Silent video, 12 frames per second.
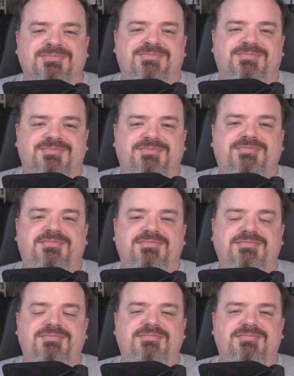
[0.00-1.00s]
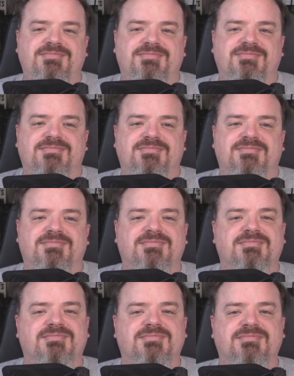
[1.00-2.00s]

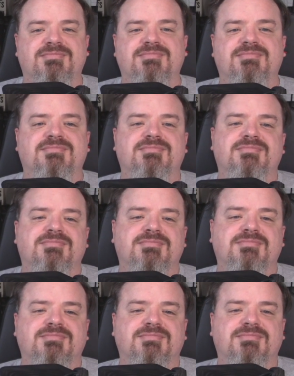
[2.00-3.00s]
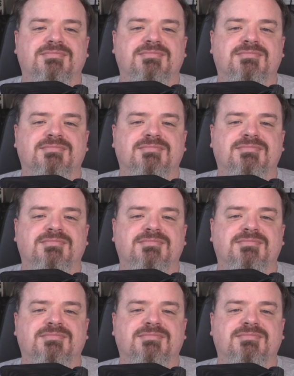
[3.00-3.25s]
[no speech]